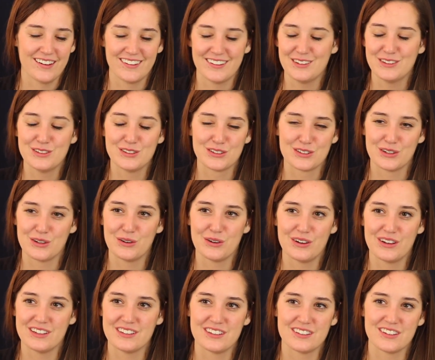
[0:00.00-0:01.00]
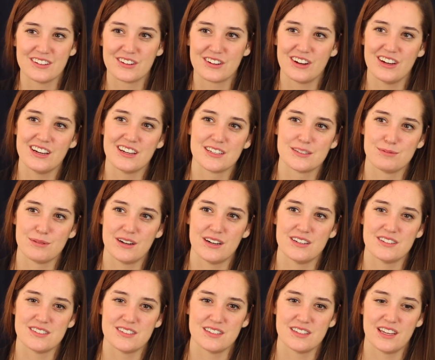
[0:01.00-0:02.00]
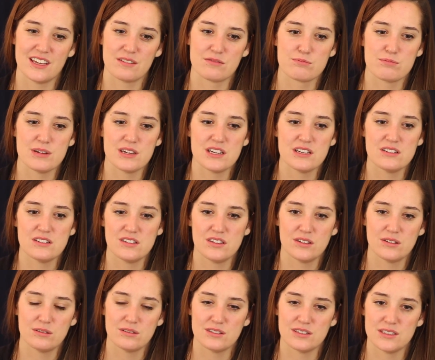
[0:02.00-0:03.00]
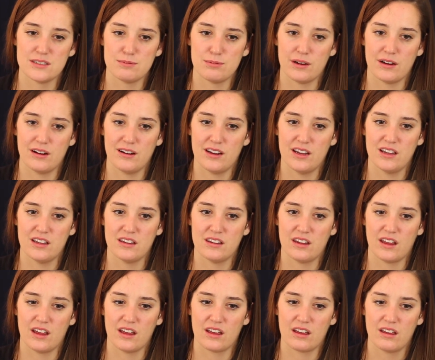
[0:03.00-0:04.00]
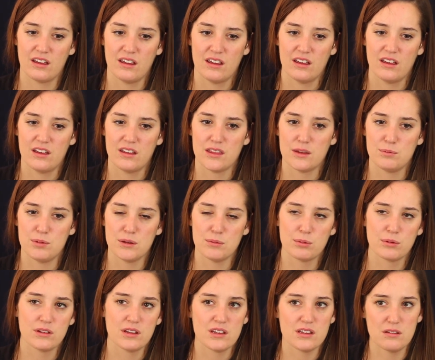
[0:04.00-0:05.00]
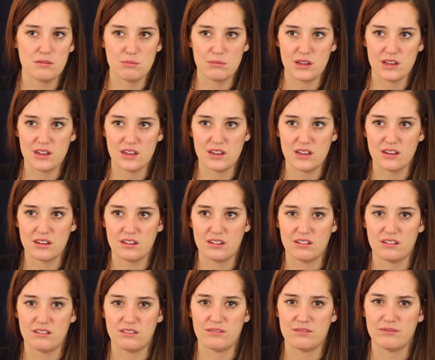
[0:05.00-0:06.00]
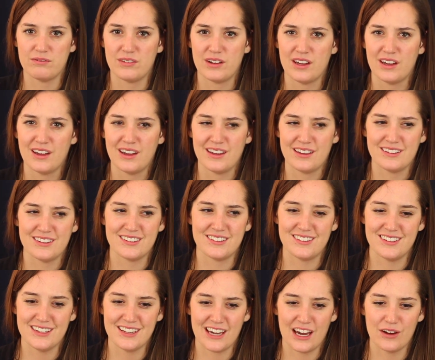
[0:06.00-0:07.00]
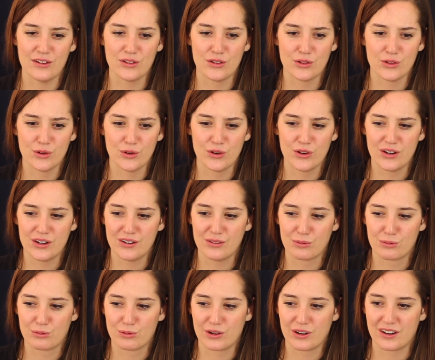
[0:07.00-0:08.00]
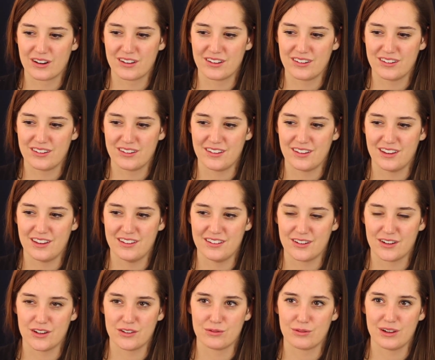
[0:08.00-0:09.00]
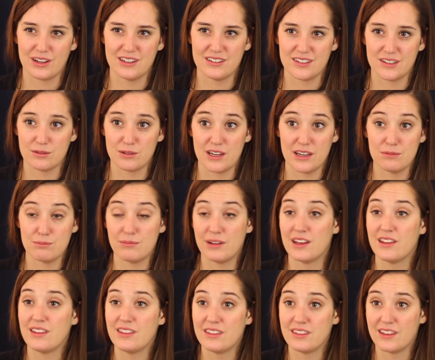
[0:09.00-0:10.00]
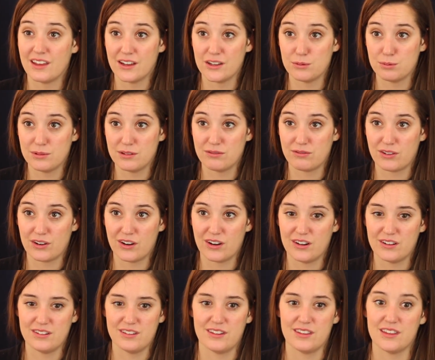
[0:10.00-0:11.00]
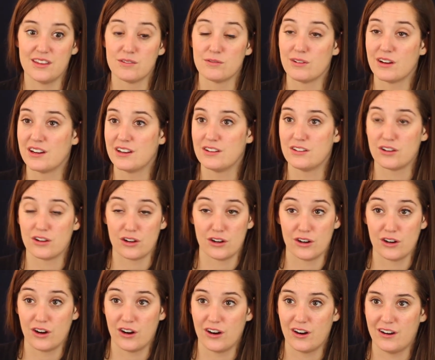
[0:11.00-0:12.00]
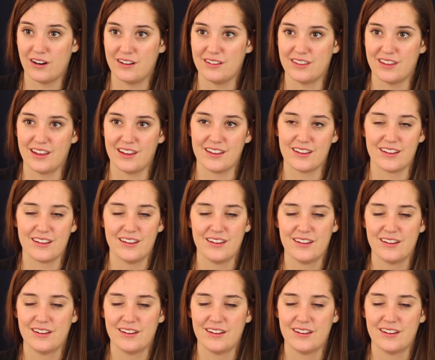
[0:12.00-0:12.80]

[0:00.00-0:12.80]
it's just a great experience to like being in tune with the Spirit, and like the people that you meet, and just seeing how the Lord works in certain ways. That we had met the husband first, and then ran into her, and like